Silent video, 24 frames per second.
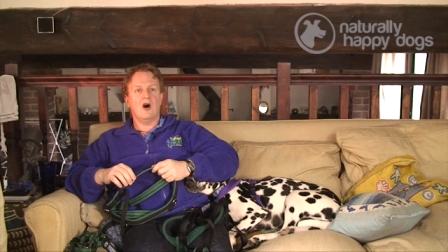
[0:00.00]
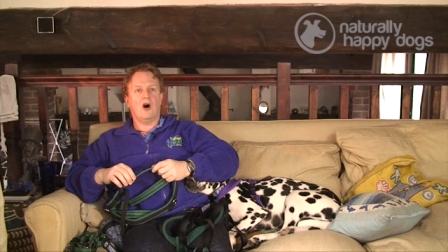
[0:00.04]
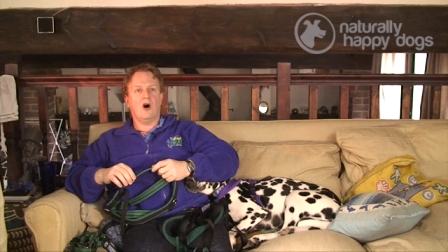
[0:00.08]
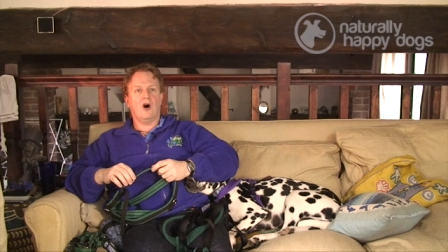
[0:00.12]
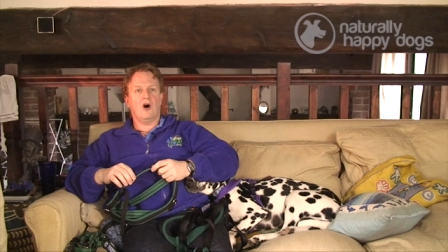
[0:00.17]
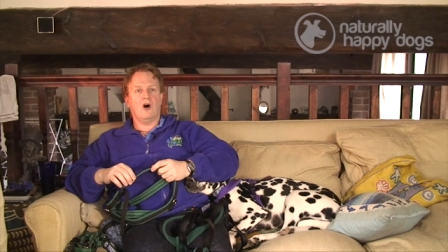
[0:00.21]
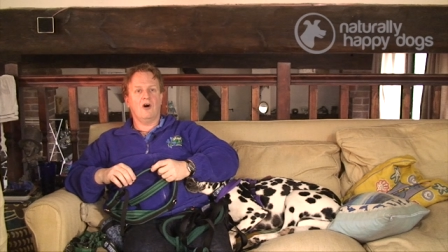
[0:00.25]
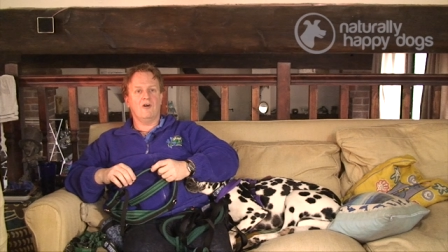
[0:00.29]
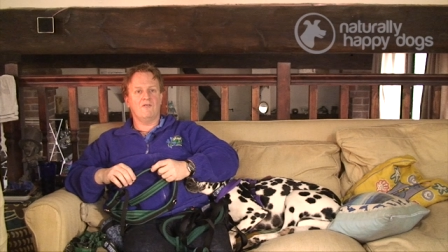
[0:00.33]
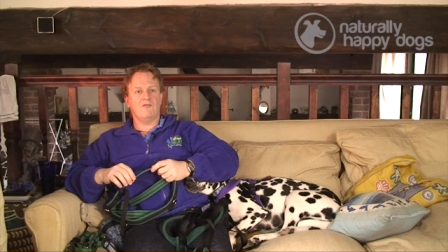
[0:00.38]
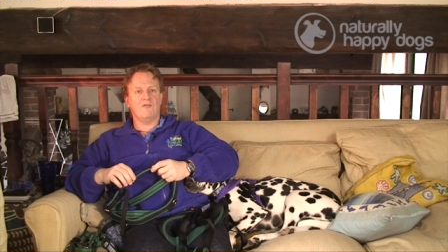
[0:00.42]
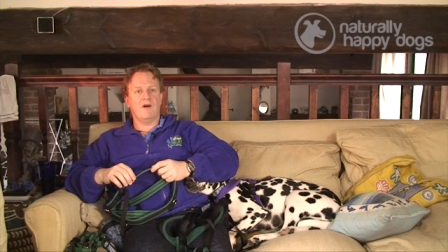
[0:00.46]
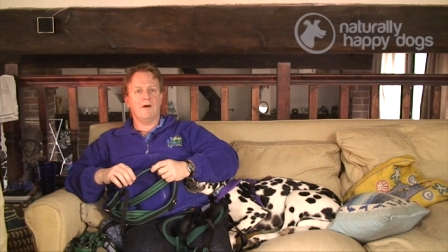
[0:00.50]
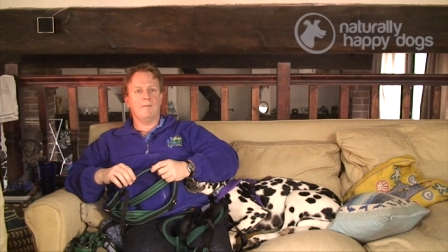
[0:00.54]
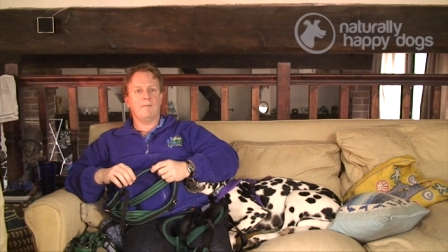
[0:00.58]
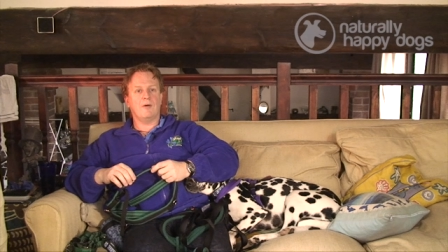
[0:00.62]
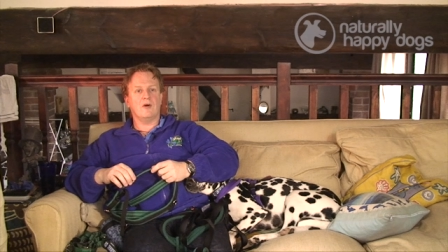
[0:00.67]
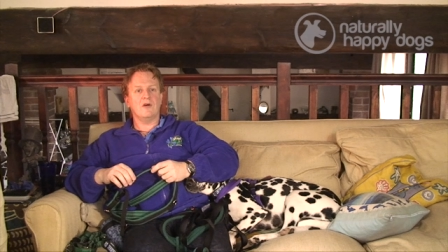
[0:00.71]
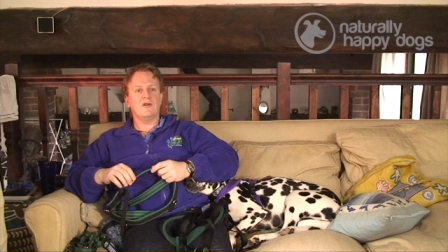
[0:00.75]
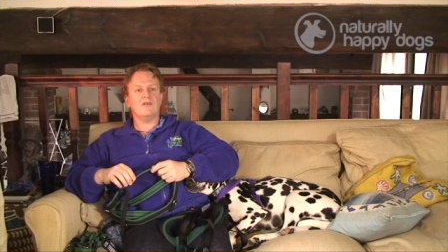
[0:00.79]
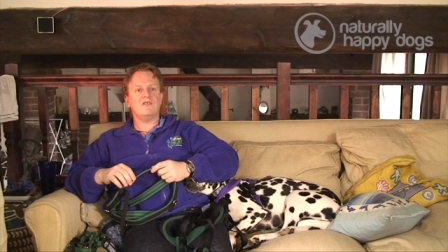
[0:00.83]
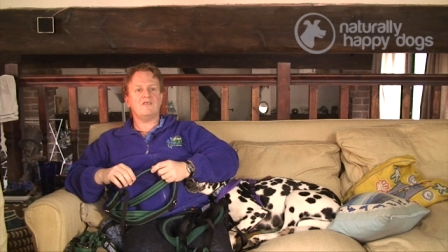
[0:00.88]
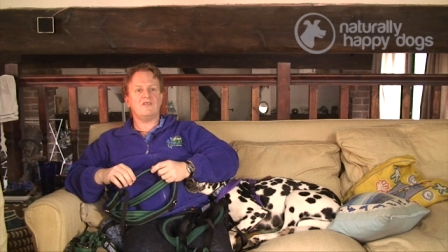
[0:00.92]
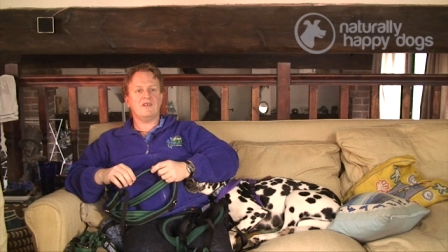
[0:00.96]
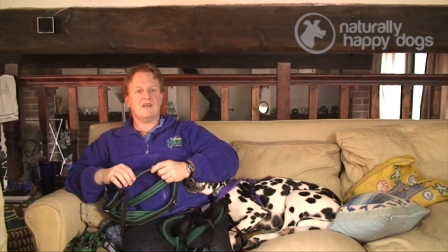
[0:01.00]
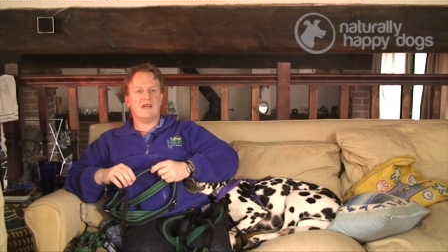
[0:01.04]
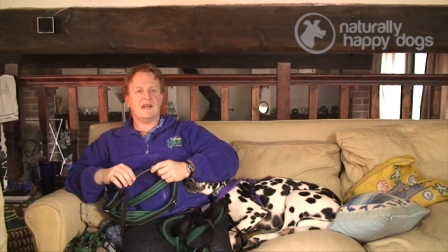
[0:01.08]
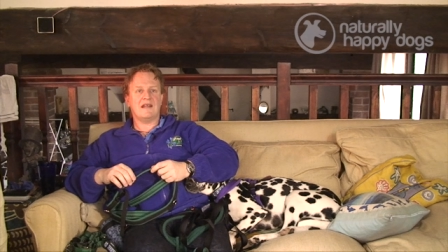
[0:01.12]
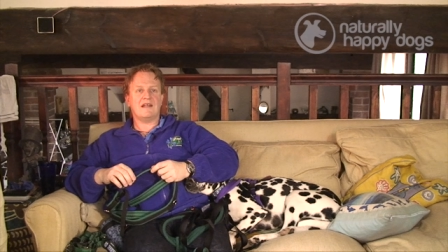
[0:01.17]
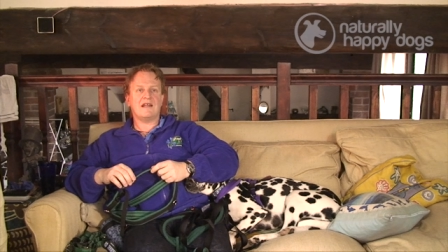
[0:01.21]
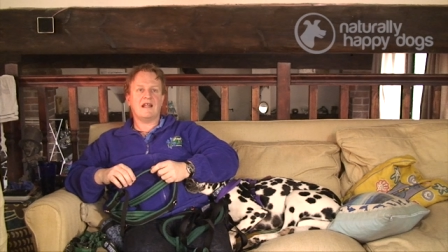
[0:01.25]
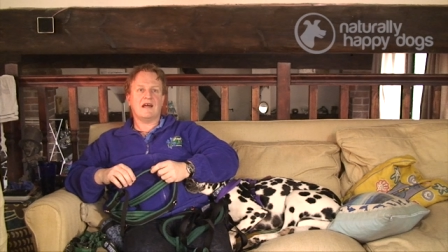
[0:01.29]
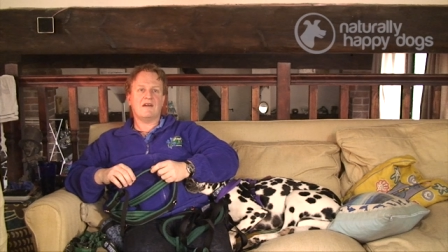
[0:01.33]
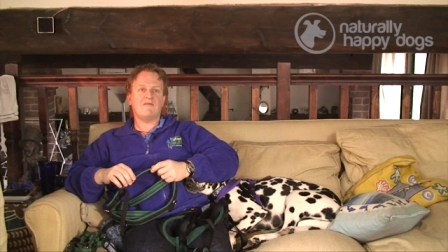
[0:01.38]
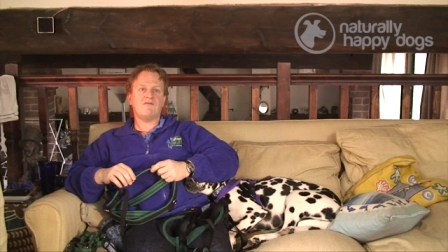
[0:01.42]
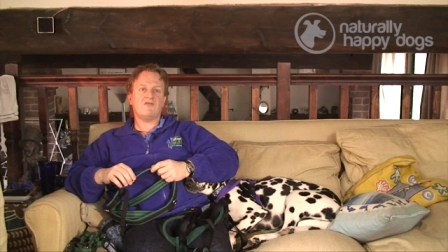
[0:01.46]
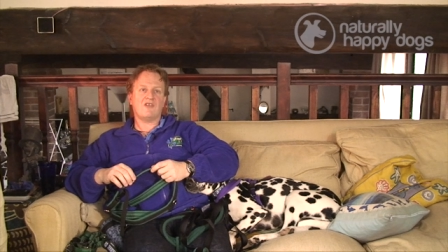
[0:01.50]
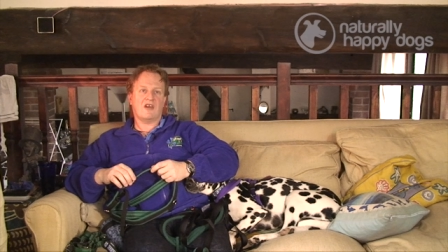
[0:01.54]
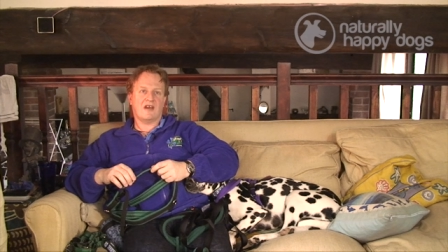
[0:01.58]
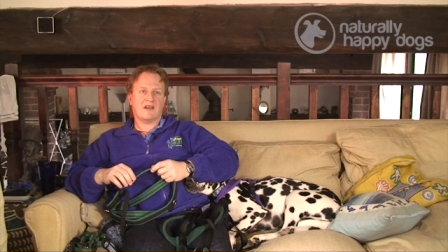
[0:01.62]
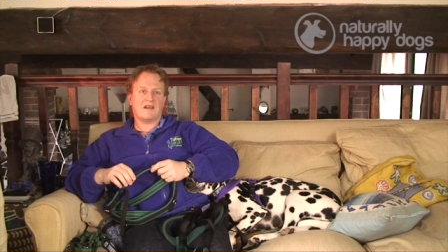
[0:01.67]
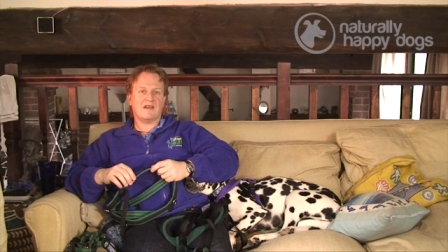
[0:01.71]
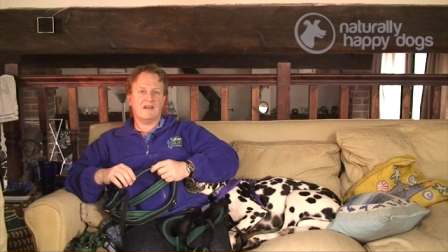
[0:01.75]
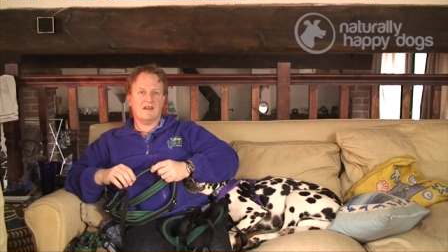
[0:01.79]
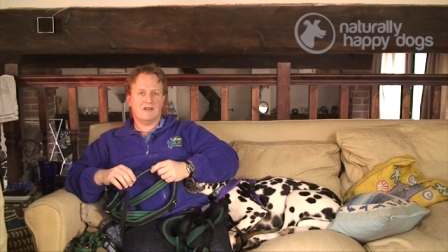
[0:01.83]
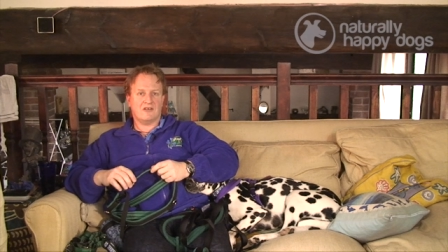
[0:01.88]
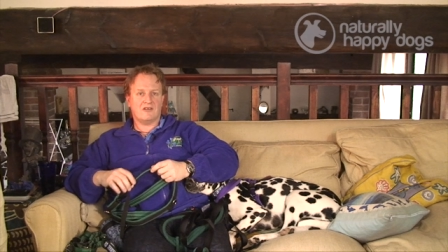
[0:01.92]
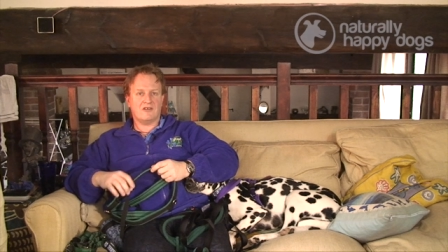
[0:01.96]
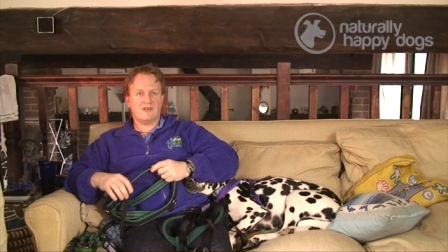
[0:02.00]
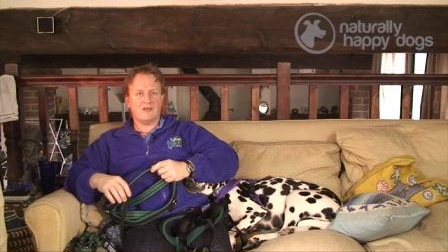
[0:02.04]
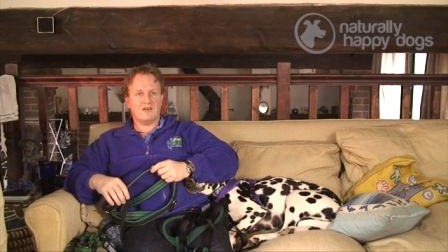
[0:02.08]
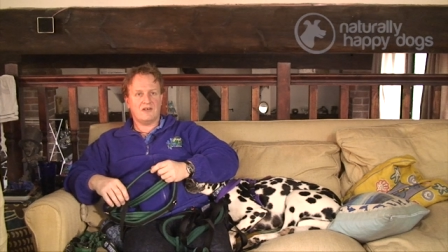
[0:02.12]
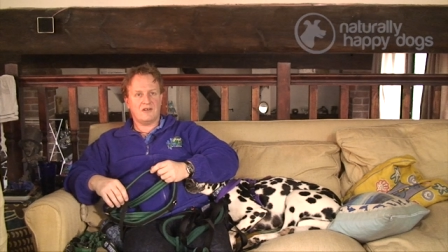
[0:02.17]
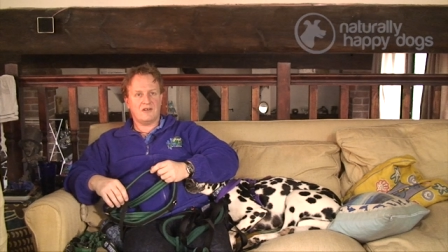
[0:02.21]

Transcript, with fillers: of a buoyancy aid life jacket.